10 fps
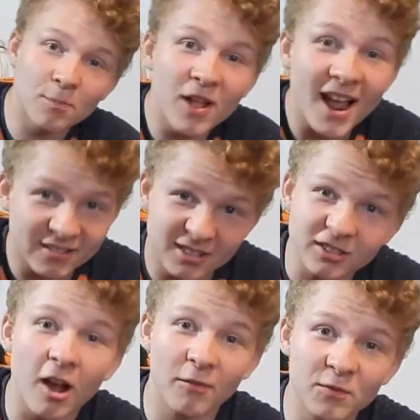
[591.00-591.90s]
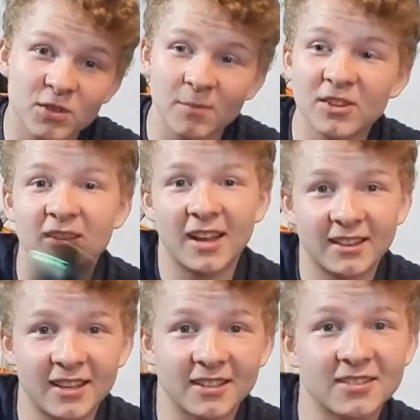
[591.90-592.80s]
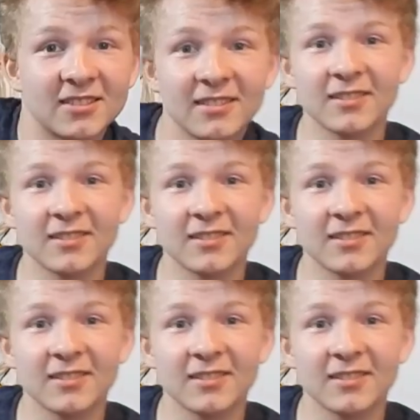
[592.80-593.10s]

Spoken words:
plastic off of something like this?